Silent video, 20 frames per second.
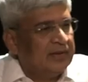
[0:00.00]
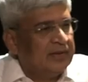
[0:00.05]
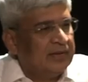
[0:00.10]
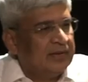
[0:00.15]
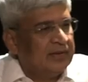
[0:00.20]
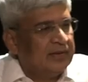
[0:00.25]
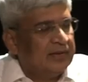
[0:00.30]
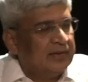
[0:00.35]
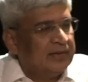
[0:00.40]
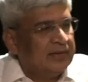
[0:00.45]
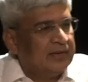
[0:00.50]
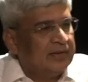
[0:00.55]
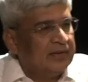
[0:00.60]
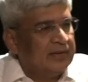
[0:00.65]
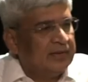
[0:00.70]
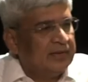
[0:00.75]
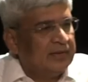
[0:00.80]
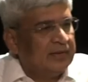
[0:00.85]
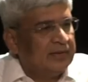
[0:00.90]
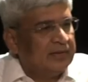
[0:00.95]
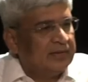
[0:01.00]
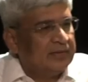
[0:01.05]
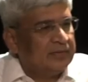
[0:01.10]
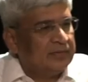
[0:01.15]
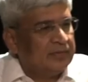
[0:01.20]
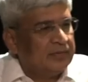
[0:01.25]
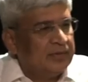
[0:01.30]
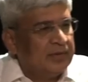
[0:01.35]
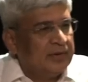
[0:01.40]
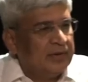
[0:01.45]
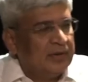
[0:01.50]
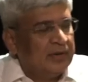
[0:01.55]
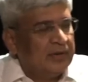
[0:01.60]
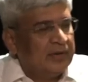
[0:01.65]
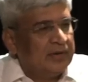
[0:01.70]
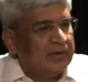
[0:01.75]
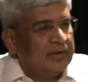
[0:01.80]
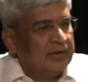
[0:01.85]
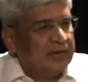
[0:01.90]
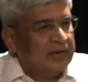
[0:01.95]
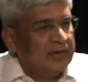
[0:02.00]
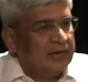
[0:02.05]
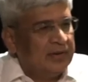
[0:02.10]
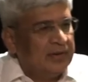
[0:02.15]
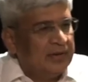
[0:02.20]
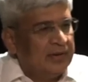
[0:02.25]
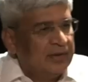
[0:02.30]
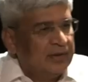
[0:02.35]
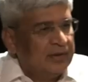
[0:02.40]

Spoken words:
No one is speaking in this clip.